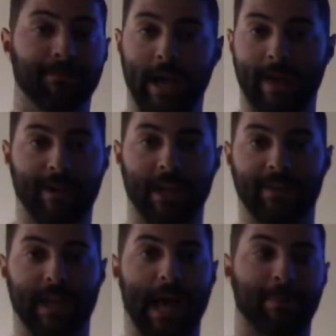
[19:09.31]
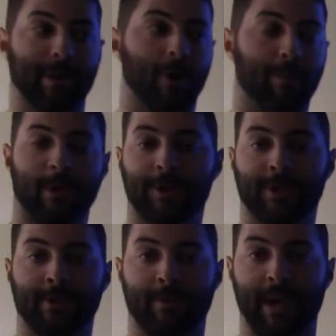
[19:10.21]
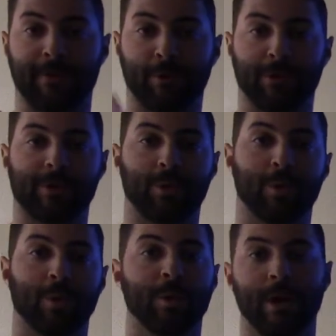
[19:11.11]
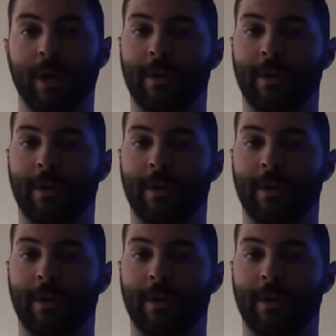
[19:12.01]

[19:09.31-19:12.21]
have anything happen. All purchases are made through the school.